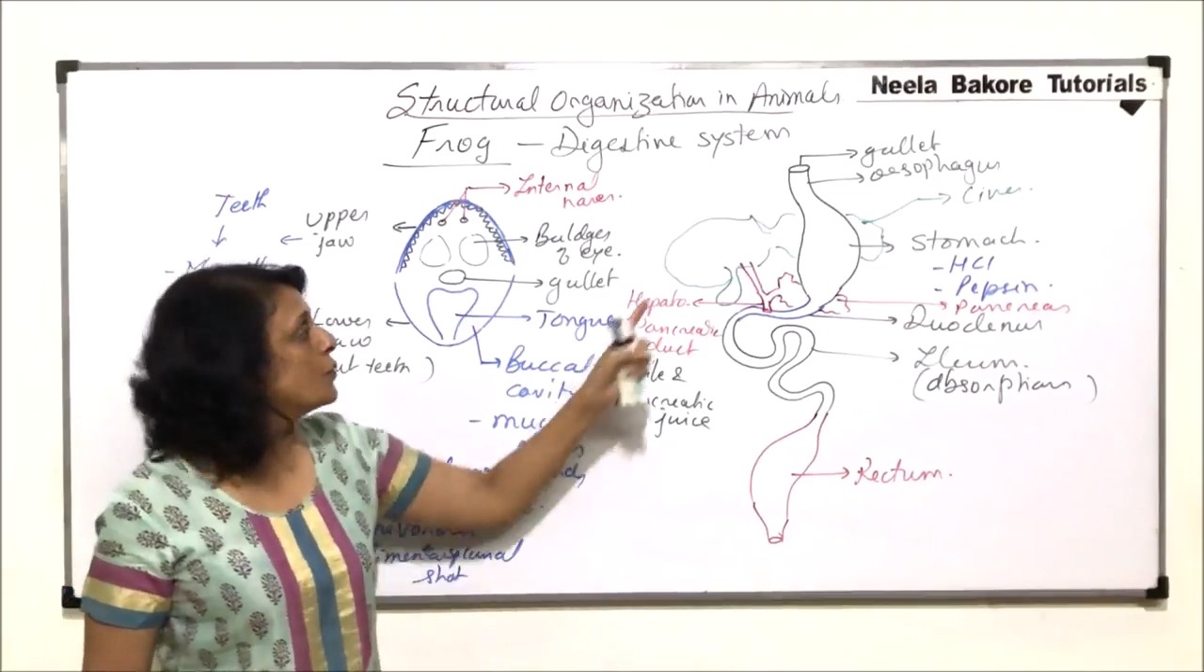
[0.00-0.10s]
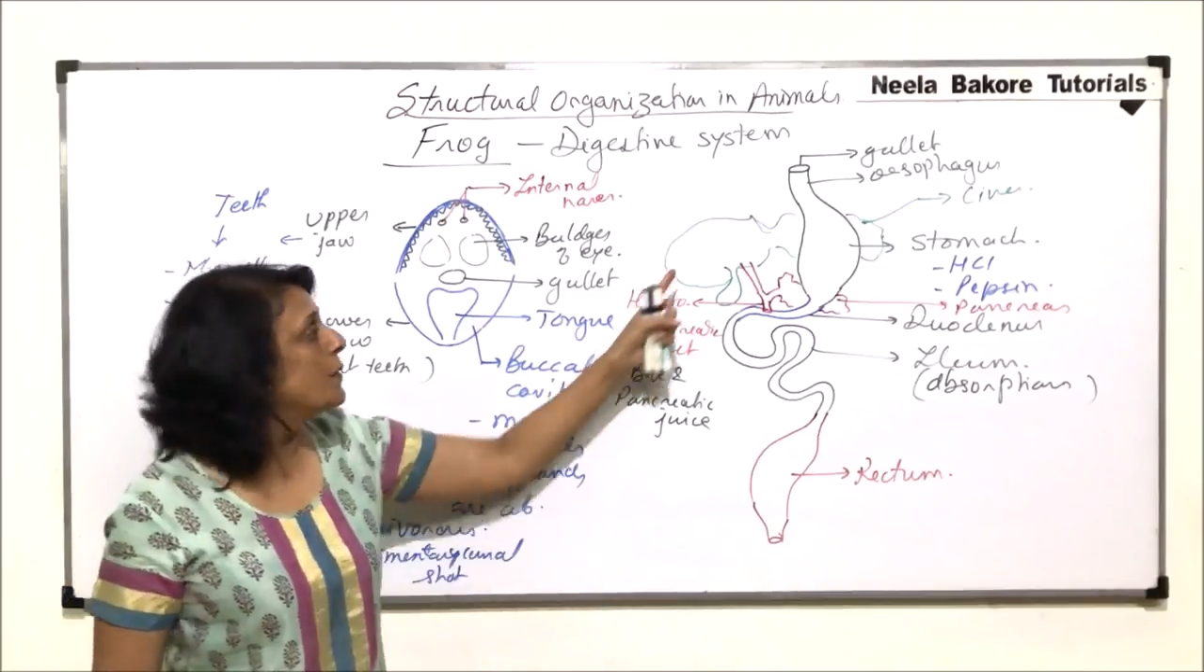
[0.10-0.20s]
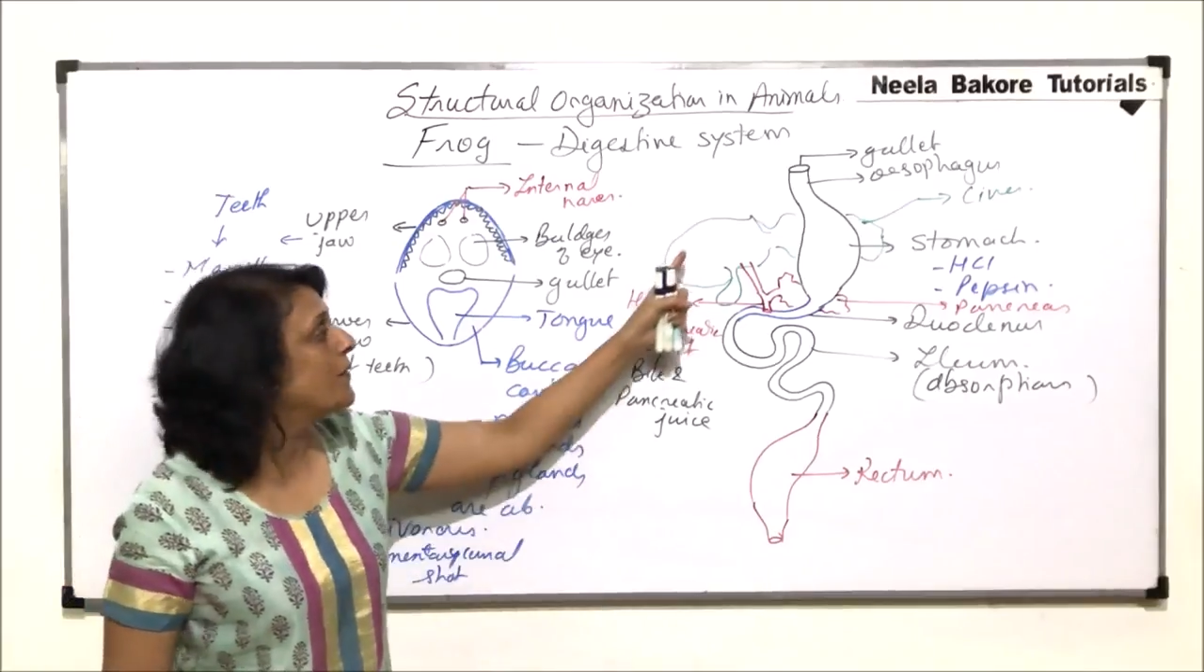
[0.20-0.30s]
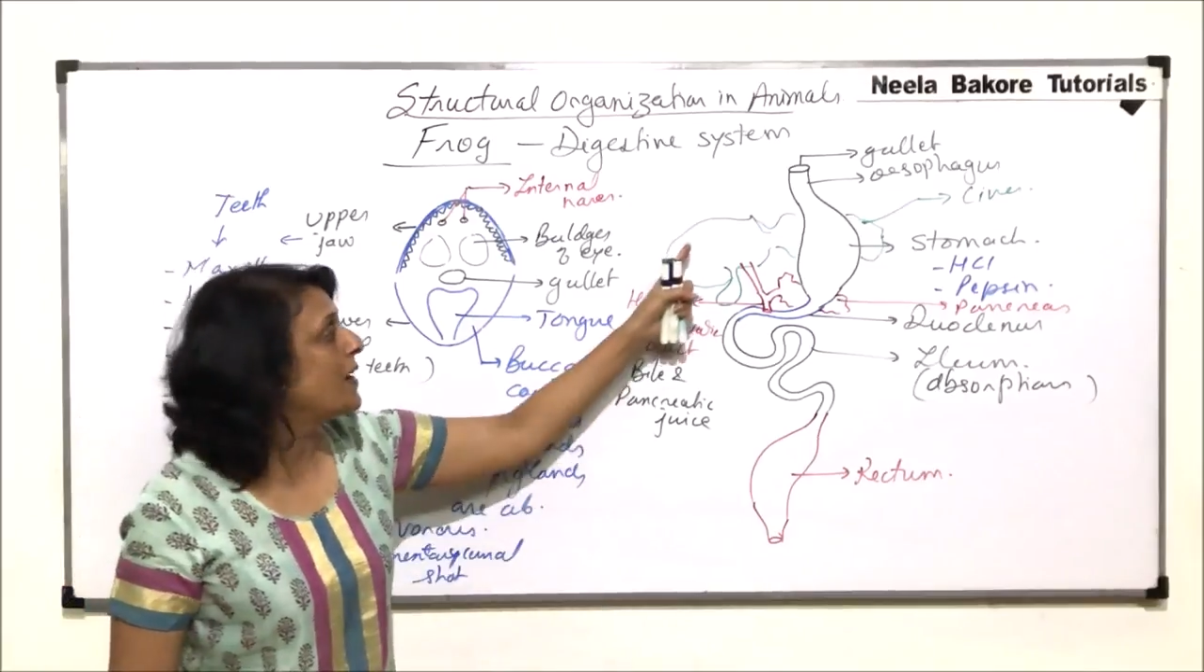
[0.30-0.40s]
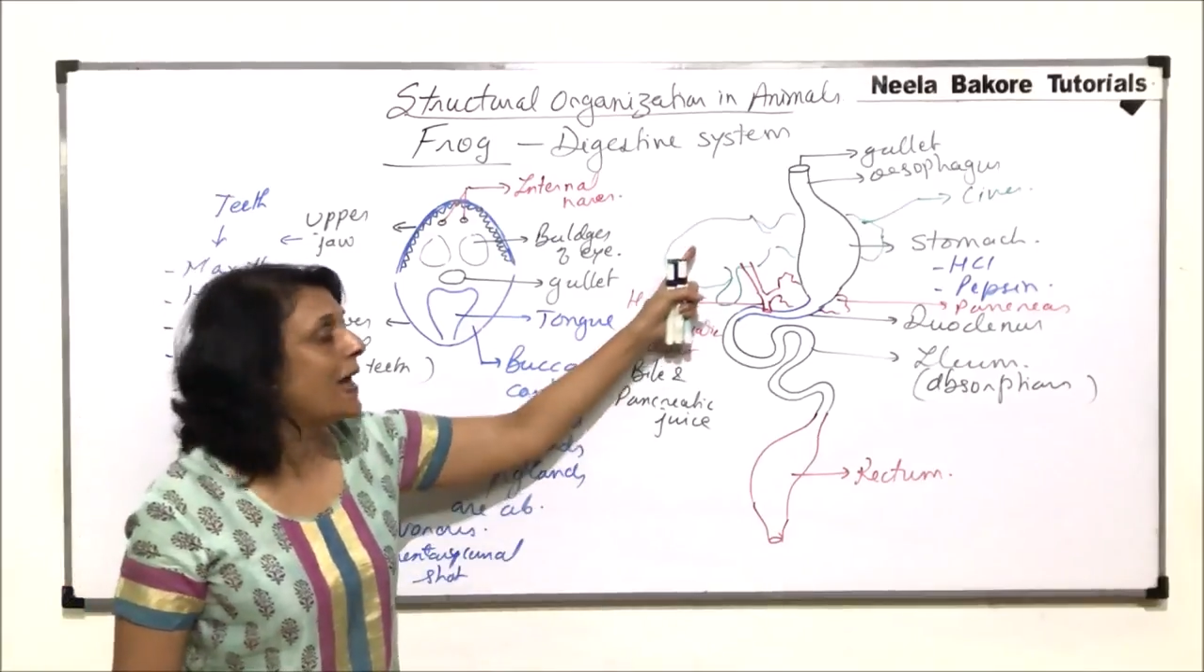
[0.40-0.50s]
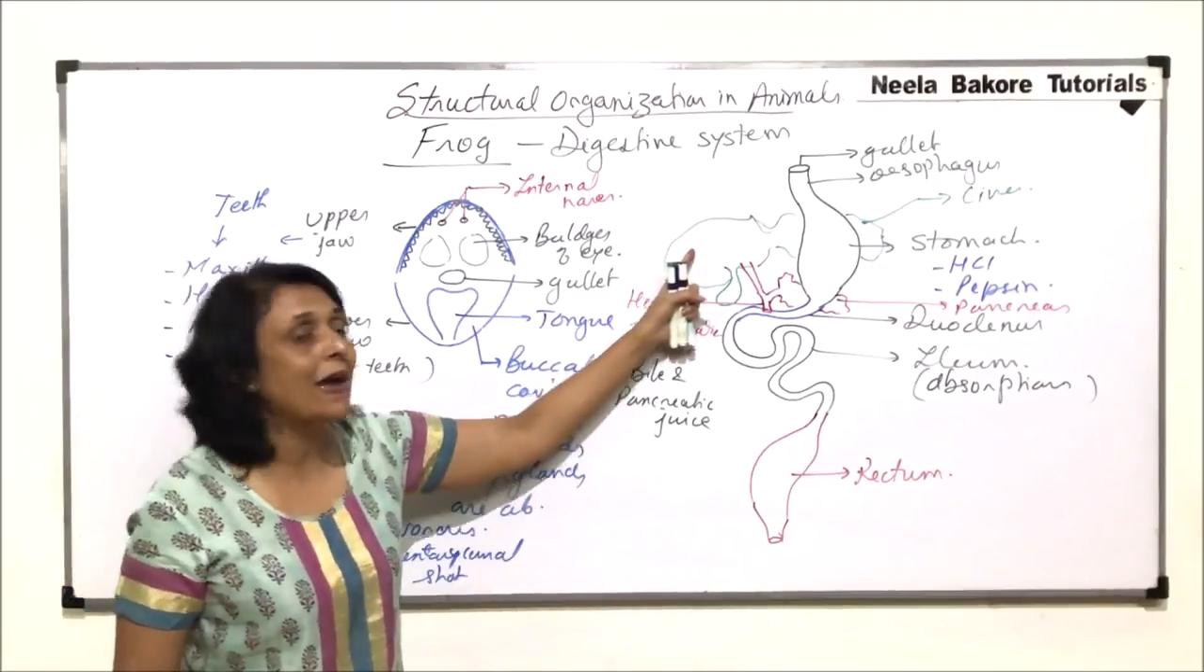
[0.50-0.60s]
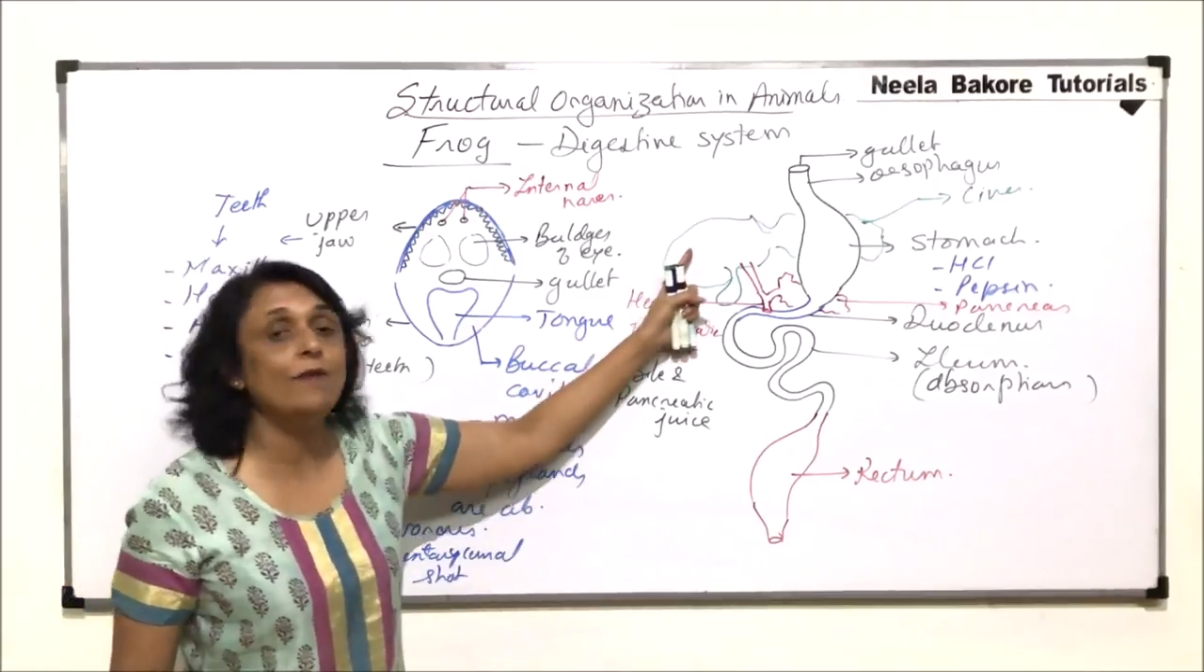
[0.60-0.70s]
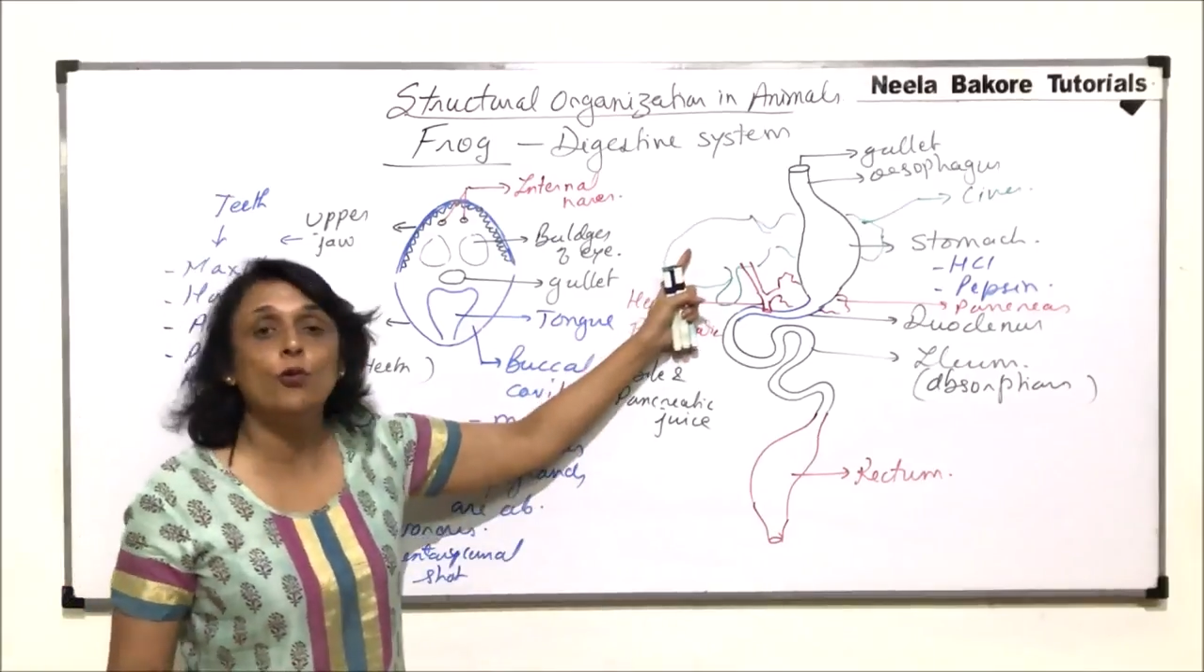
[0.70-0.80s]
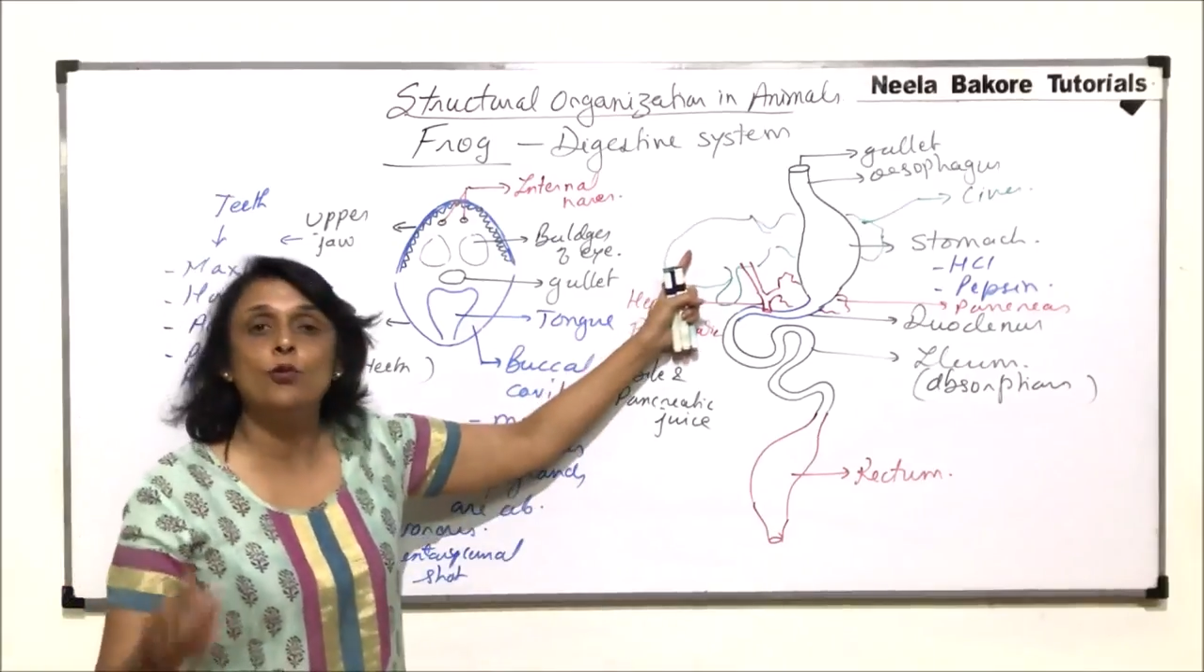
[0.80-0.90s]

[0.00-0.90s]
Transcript: So we will have